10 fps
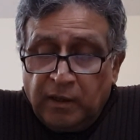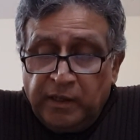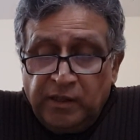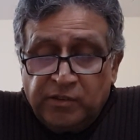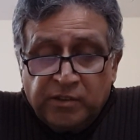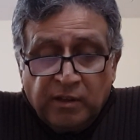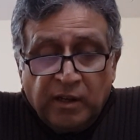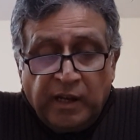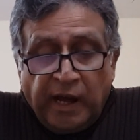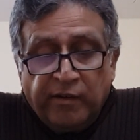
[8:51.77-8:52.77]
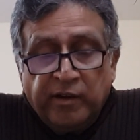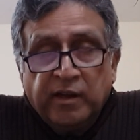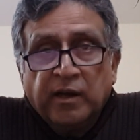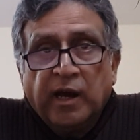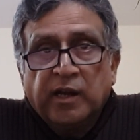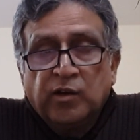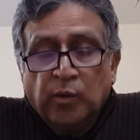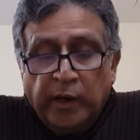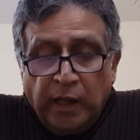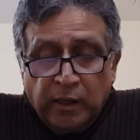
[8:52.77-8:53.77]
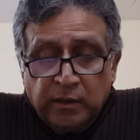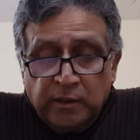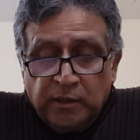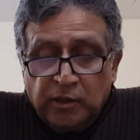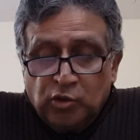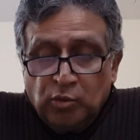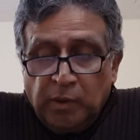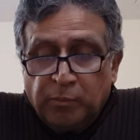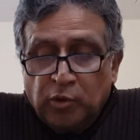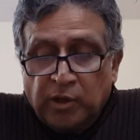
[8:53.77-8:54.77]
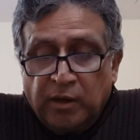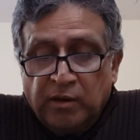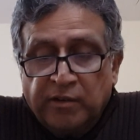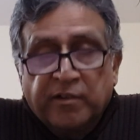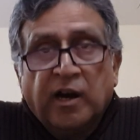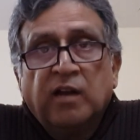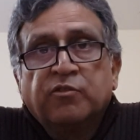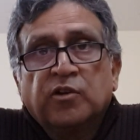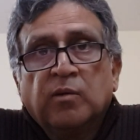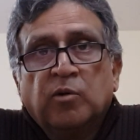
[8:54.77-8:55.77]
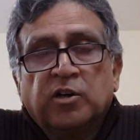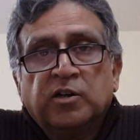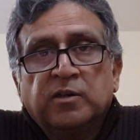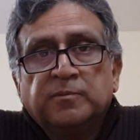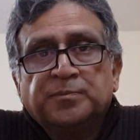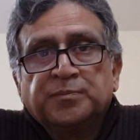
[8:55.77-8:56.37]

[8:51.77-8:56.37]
leads Larry and Noel to be put under trial for a murder.